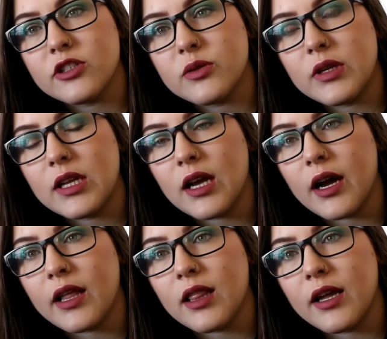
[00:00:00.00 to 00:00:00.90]
do any
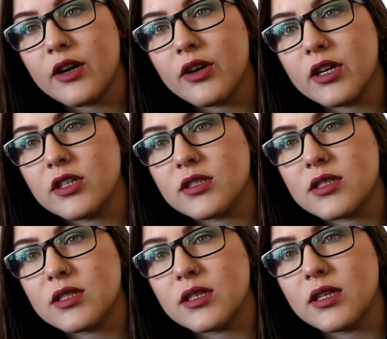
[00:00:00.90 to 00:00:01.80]
eyeliner. I
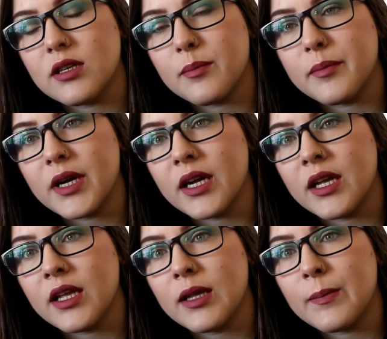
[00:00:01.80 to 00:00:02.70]
just did
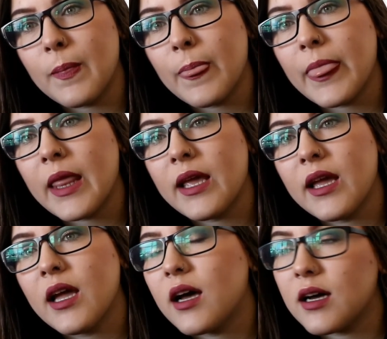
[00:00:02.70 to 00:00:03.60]
my
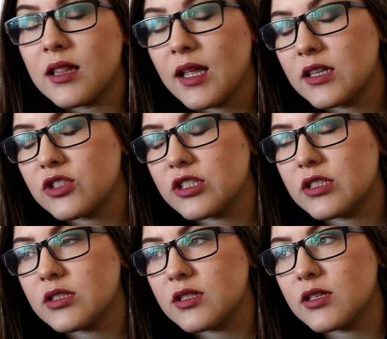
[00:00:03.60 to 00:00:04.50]

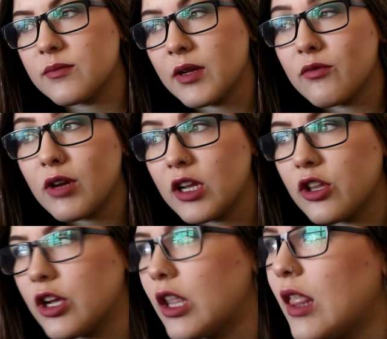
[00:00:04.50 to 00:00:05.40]
eyelashes, my
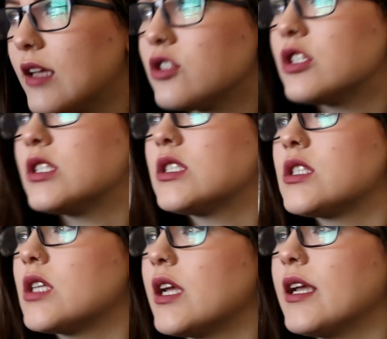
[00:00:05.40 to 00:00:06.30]
regular
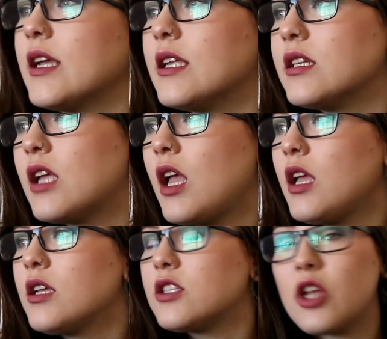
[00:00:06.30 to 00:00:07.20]
eyelashes. And
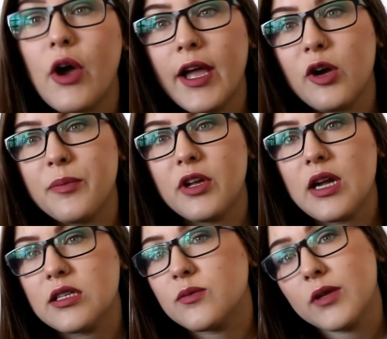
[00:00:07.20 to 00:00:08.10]
so I hope you
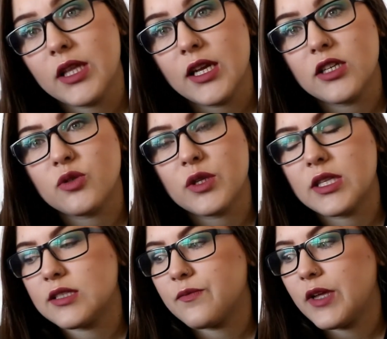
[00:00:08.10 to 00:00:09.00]
guys really enjoyed
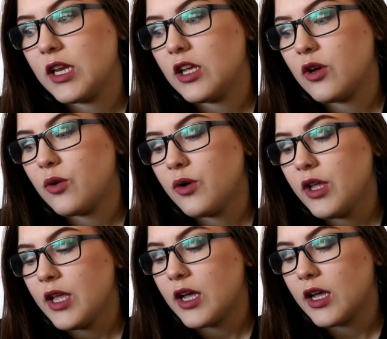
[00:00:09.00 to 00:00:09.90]
this video.
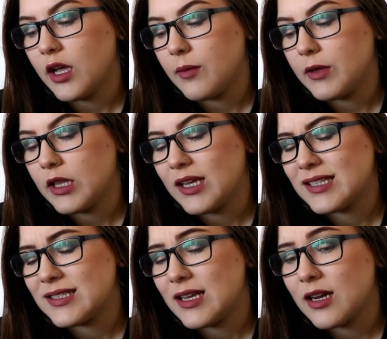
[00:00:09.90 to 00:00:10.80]
And like I
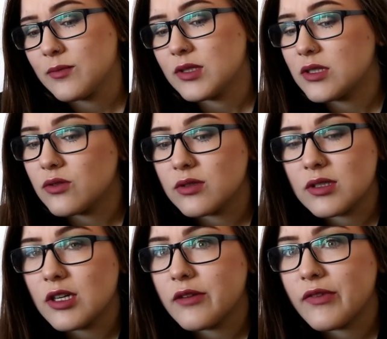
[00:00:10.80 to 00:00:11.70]
said, I'm so
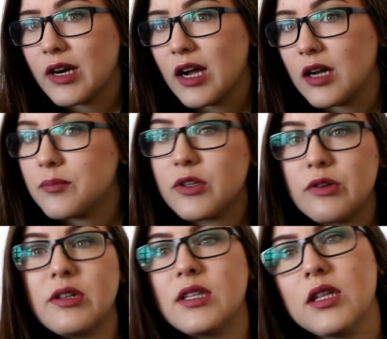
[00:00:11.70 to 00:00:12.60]
sorry for not
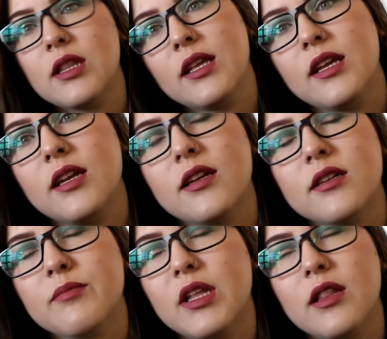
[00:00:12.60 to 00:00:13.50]
uploading lately.
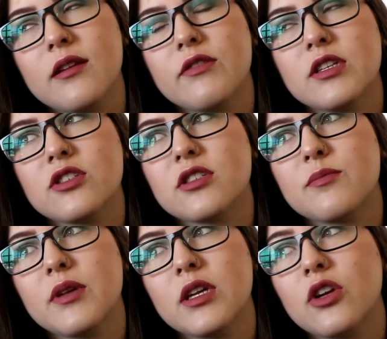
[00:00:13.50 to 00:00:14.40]
My life has just
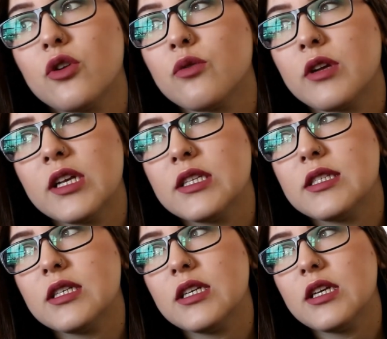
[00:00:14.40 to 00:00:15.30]
been
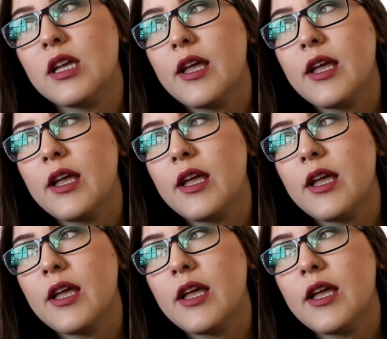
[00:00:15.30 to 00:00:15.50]
crazy.